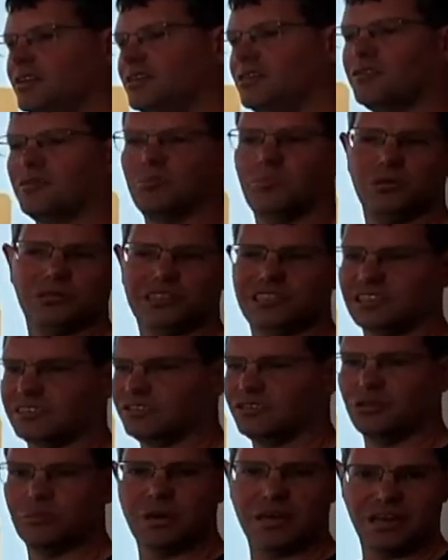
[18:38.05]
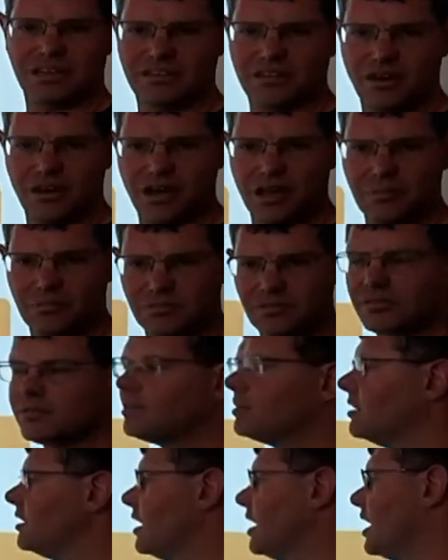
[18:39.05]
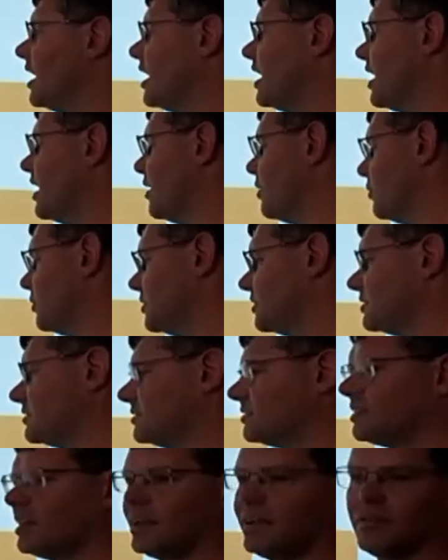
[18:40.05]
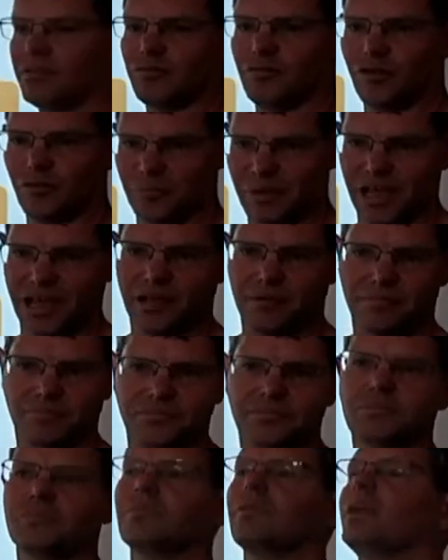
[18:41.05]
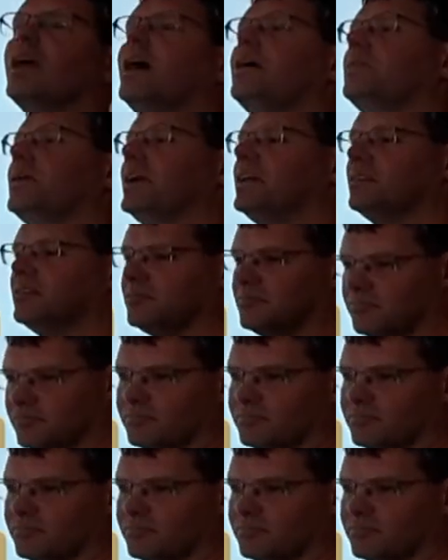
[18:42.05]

You can push it too many times, or you can just click in the wrong bit, and then